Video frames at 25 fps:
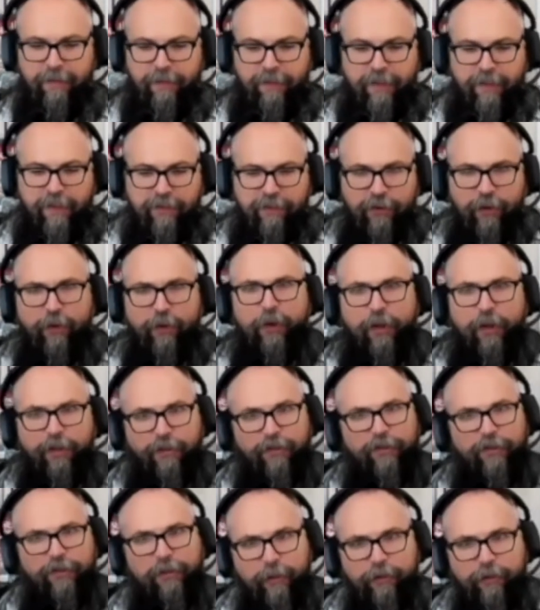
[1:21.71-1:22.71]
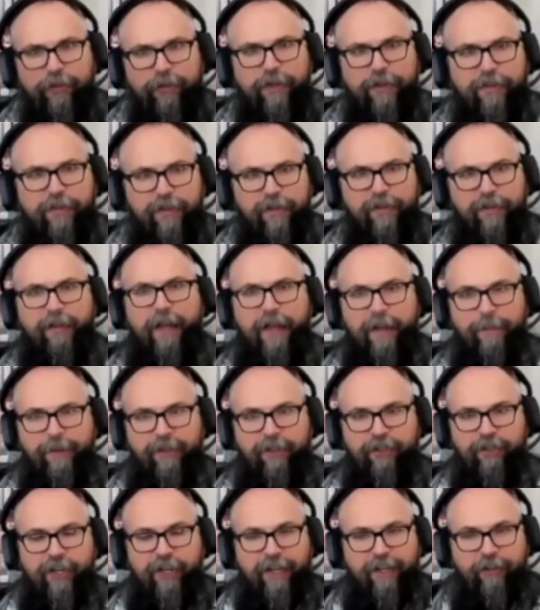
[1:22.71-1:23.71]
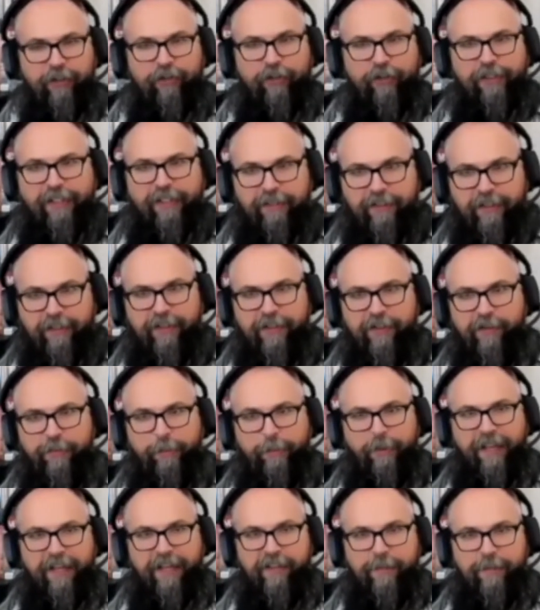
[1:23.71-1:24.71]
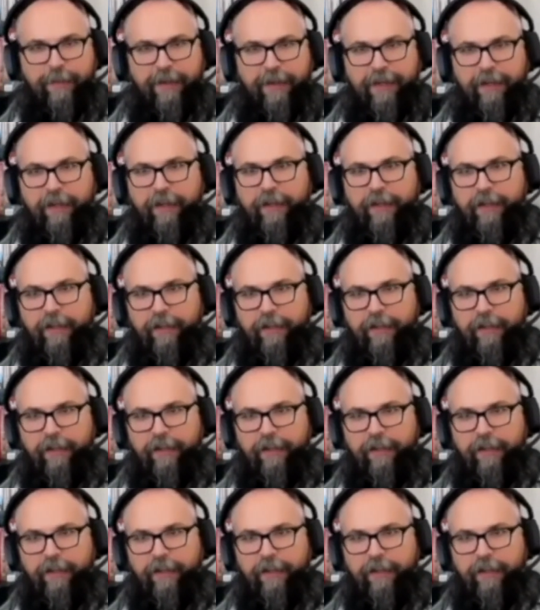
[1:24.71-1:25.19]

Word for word: the so-called solutions to climate change lead to displacement,